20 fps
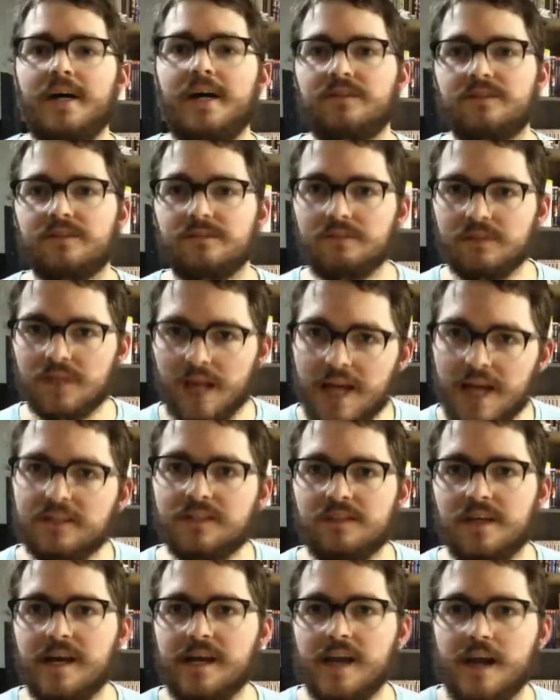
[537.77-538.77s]
as of
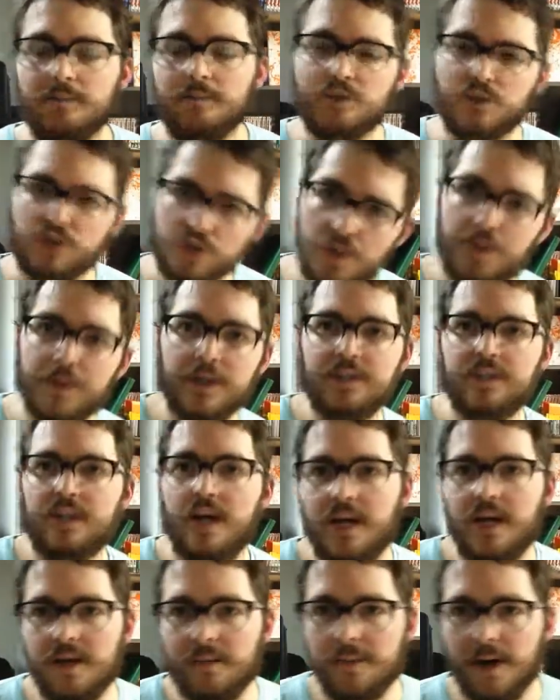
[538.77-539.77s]
last night. I'm super
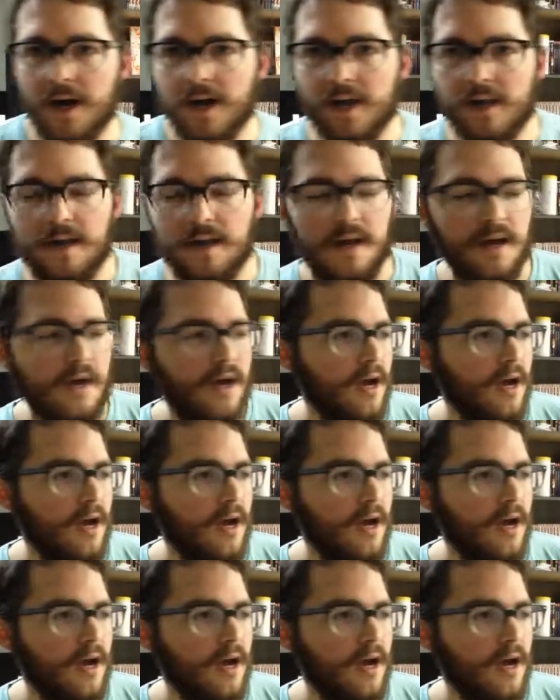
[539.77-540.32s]
excited about it.